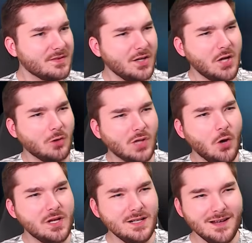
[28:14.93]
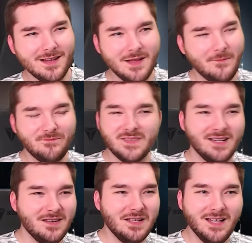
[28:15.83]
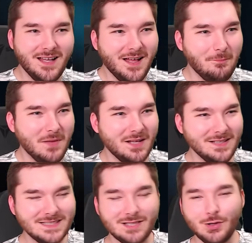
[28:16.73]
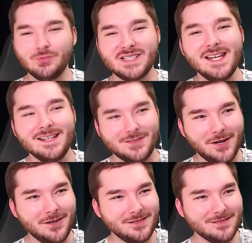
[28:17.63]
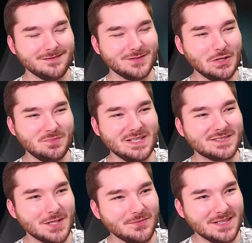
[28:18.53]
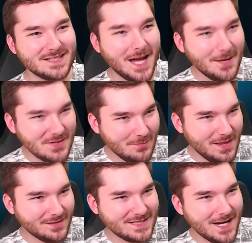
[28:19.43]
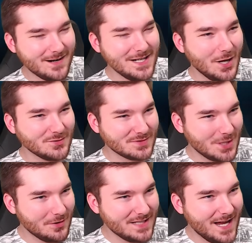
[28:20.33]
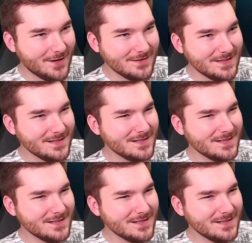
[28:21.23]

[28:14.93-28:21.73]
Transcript: There you go, Logan. This is a lieutenant, dog. Dude's been serving time in the military. He knows what's going down.